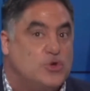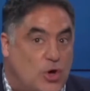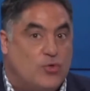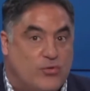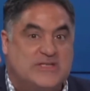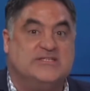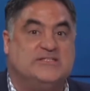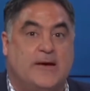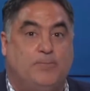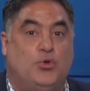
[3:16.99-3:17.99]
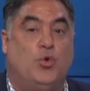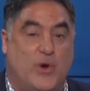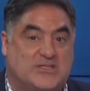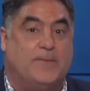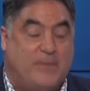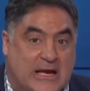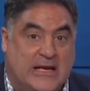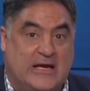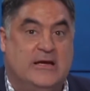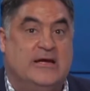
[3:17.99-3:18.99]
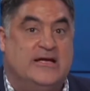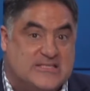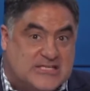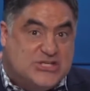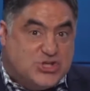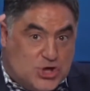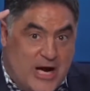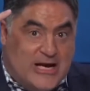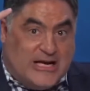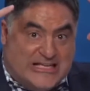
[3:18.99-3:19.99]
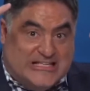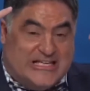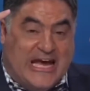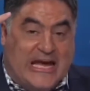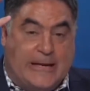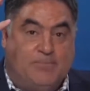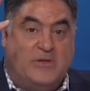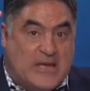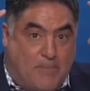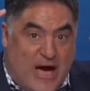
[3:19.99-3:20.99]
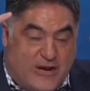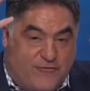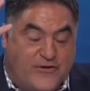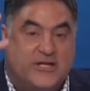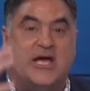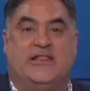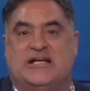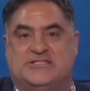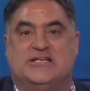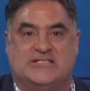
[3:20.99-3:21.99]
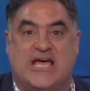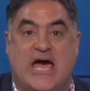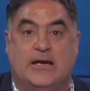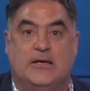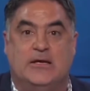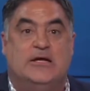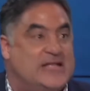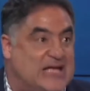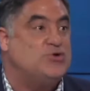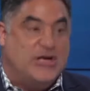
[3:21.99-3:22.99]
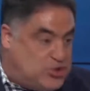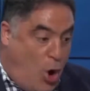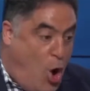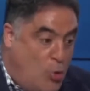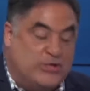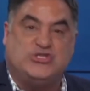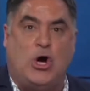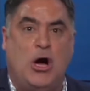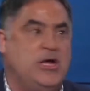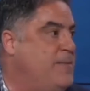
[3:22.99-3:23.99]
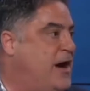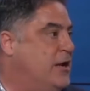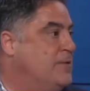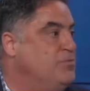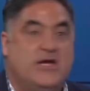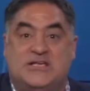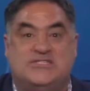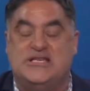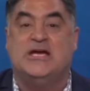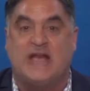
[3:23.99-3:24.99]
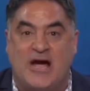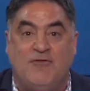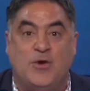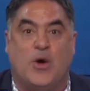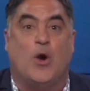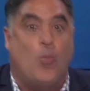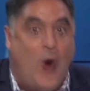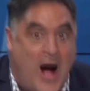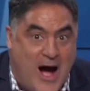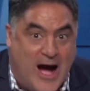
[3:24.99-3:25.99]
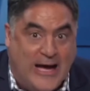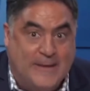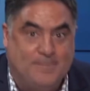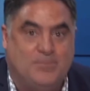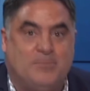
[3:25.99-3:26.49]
The reason Tim Pool wears a beanie is because he's trying to contain the pedophilia that's in his head. That's why he's always talking about it. He's seeing it everywhere. Why?